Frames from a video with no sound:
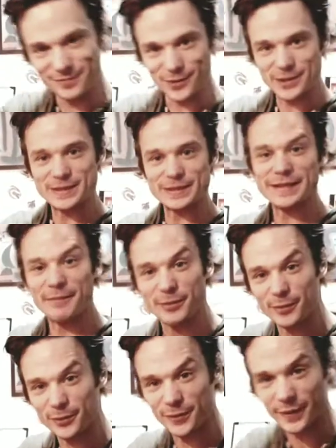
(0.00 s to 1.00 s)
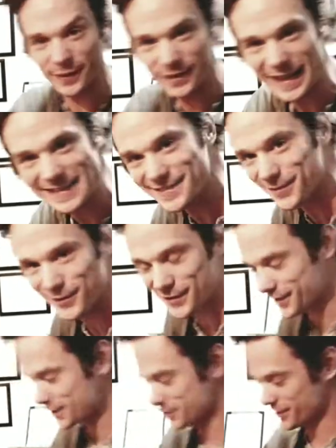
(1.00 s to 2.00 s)
very susceptible to classical
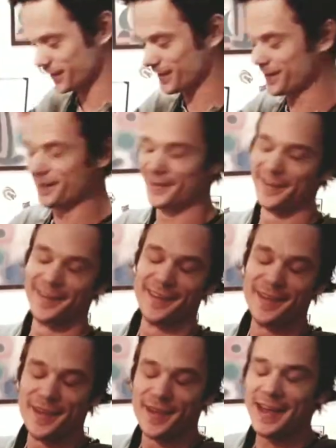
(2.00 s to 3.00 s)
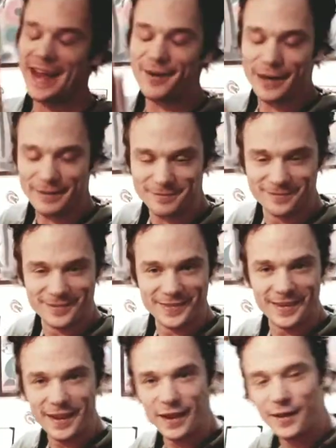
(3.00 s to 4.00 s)
conditioning. Anyway,
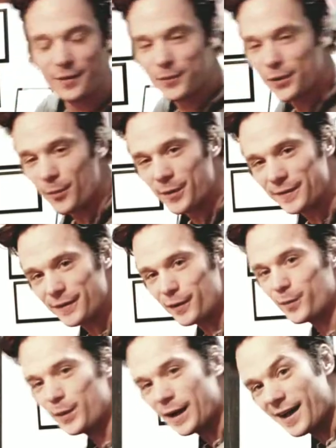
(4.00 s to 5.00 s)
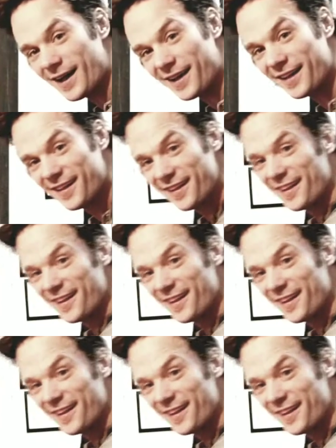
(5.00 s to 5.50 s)
no big deal. But